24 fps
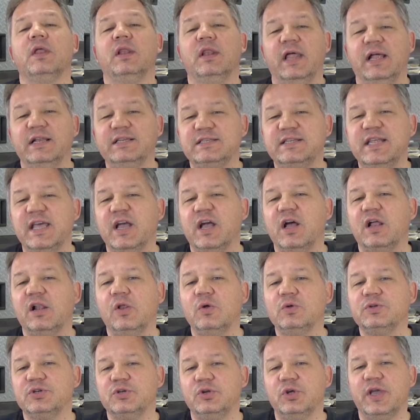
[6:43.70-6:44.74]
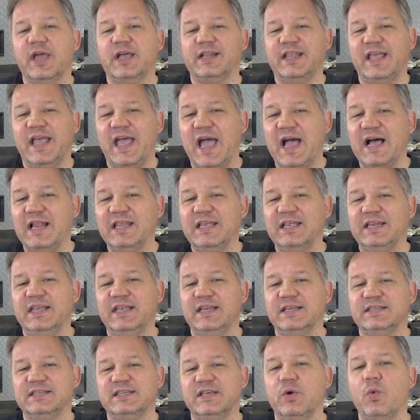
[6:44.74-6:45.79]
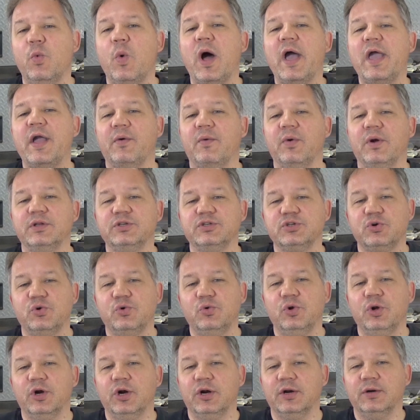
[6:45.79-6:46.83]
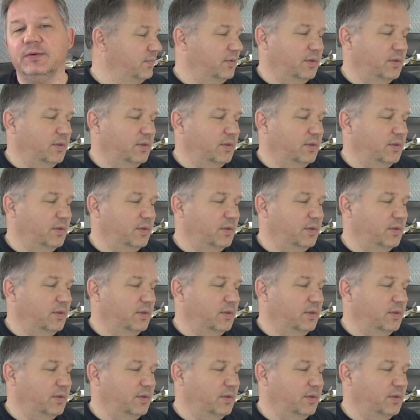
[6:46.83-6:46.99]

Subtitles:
let's take a closer look at the LED to see why it runs cooler.